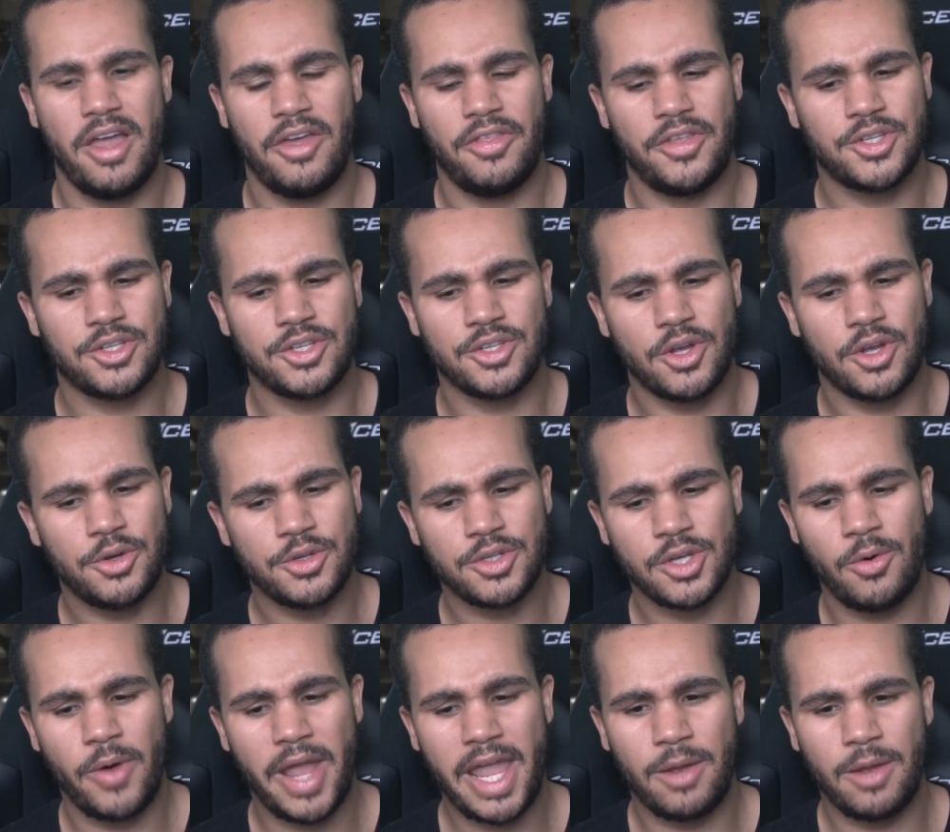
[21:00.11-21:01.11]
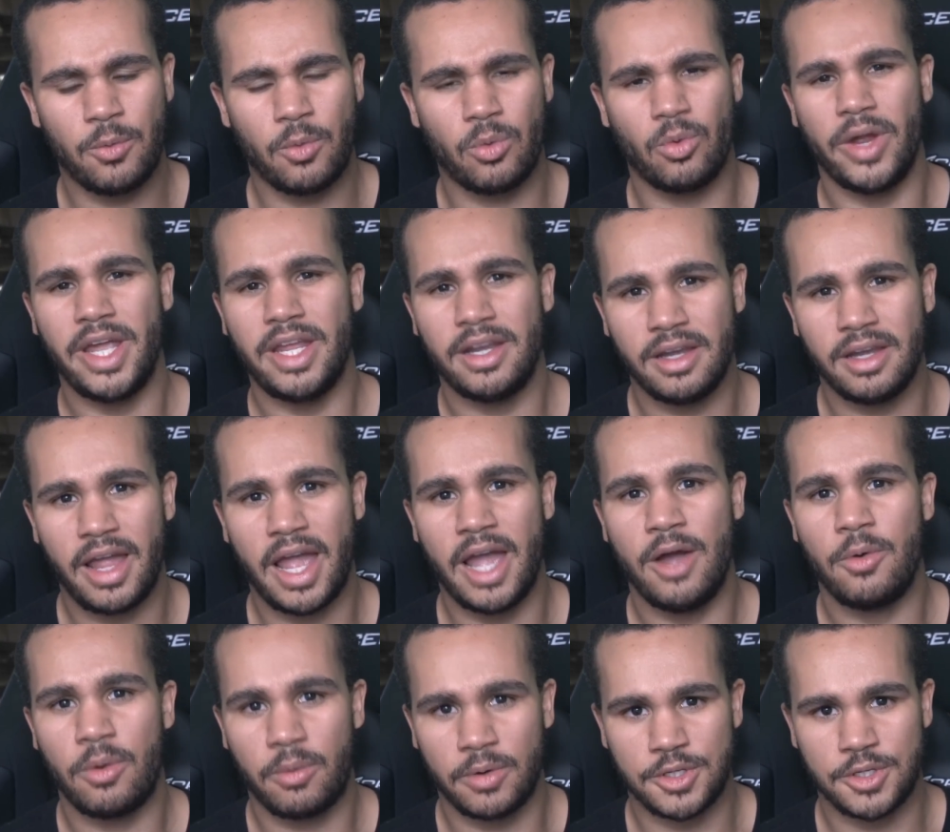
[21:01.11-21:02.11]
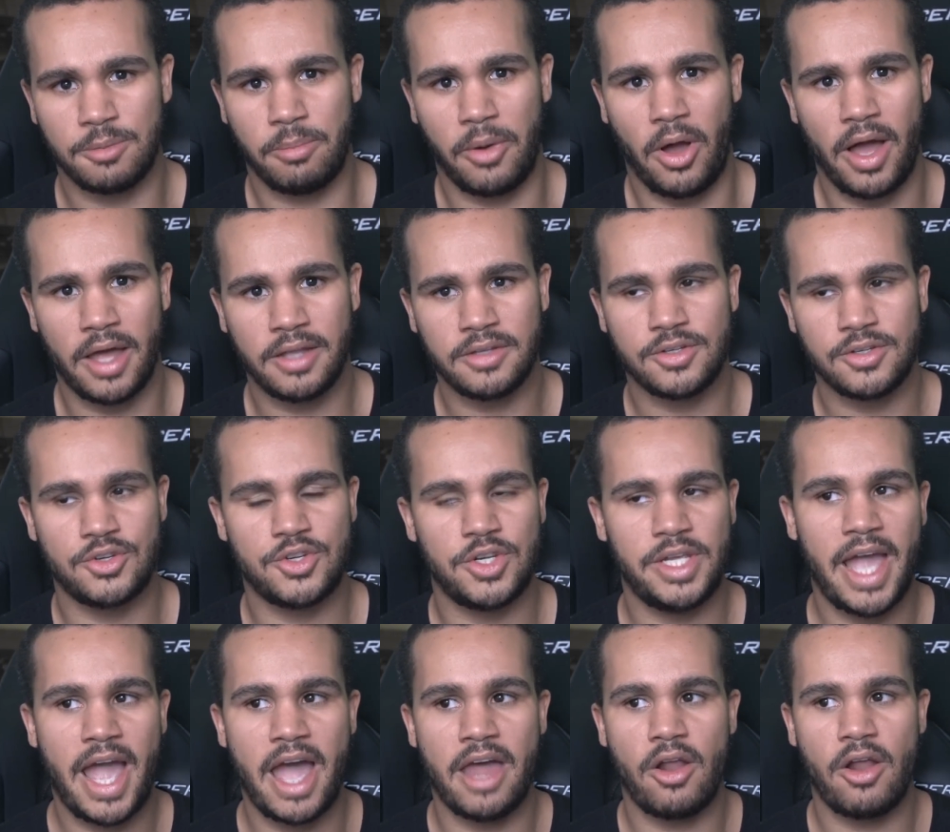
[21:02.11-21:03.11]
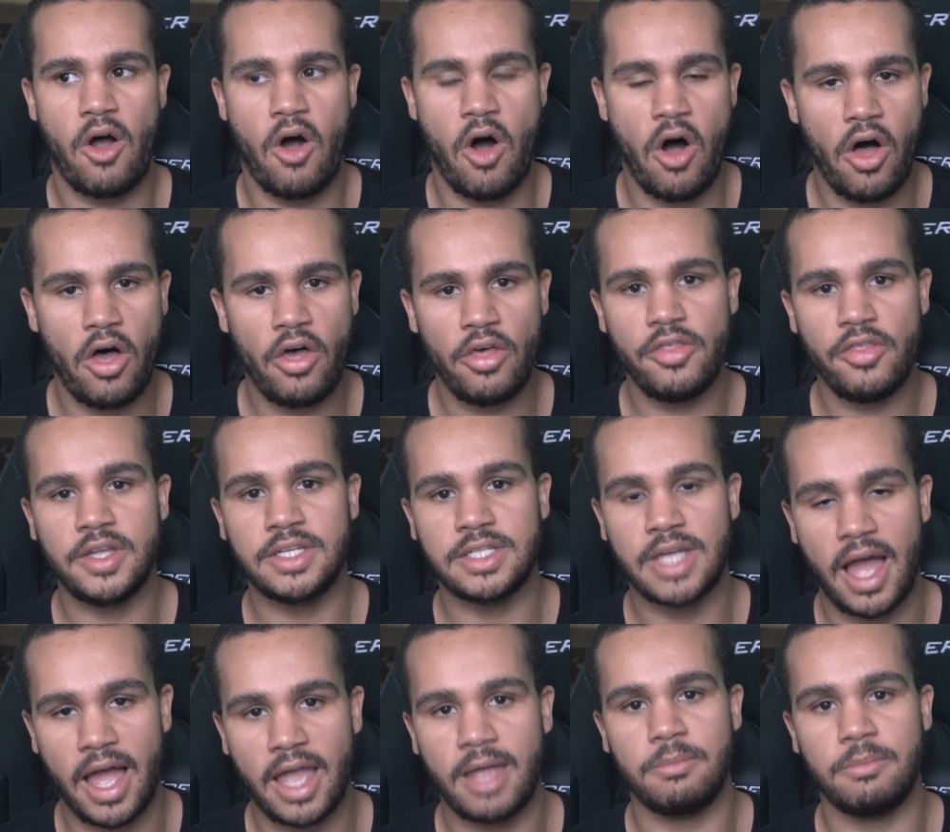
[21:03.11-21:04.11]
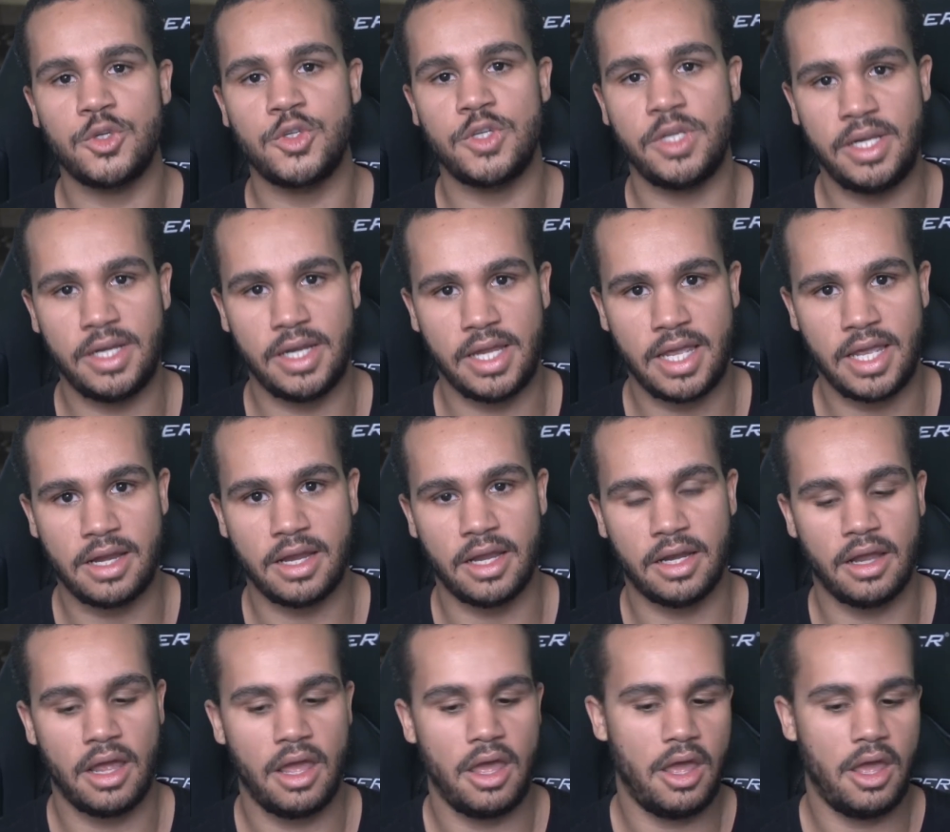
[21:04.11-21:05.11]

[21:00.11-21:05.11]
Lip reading: This is also a written out response. She had all the time she needed